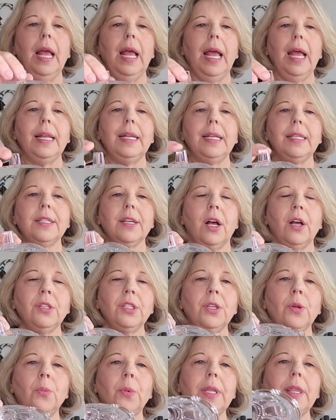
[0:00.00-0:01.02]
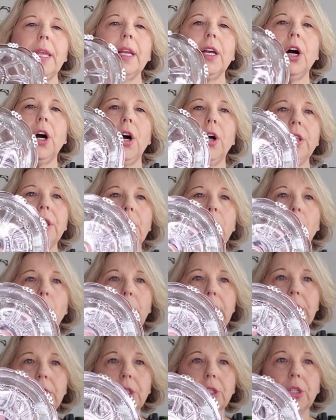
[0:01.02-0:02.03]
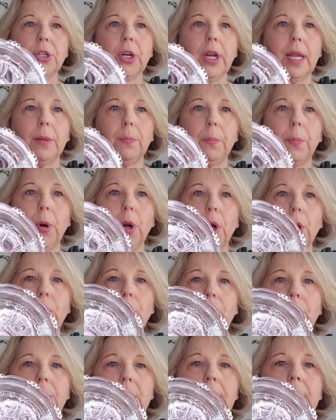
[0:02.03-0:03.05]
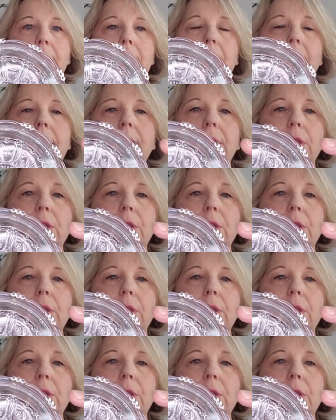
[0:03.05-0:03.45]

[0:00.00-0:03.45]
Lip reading: and it's also what they call the oyster and pearl design.